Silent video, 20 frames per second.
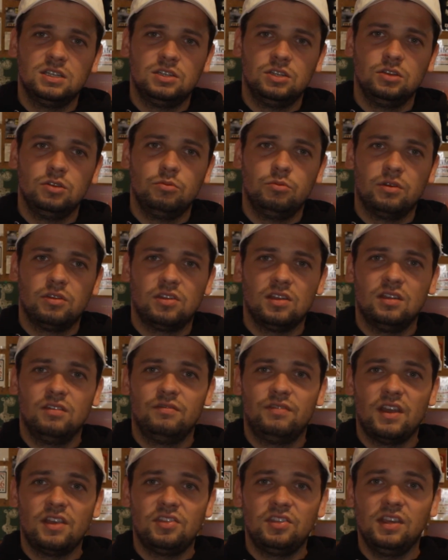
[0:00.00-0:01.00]
do was
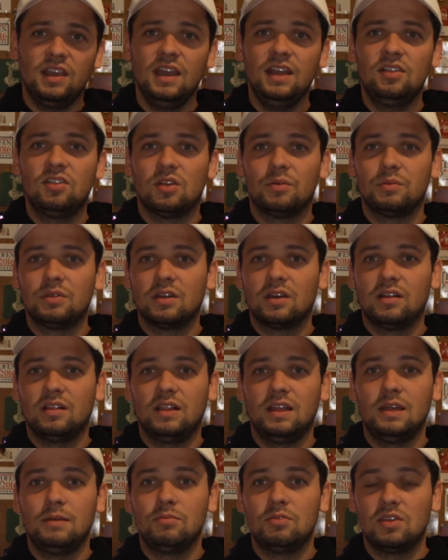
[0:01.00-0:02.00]
investigate some of the
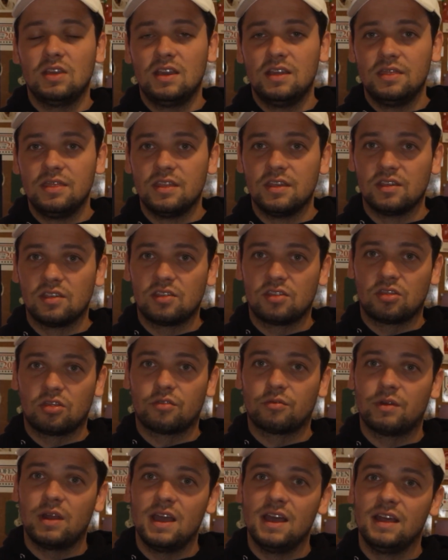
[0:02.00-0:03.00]
claims in this
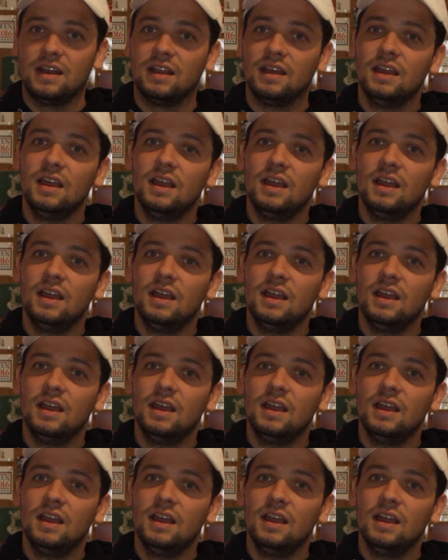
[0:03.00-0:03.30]
thread.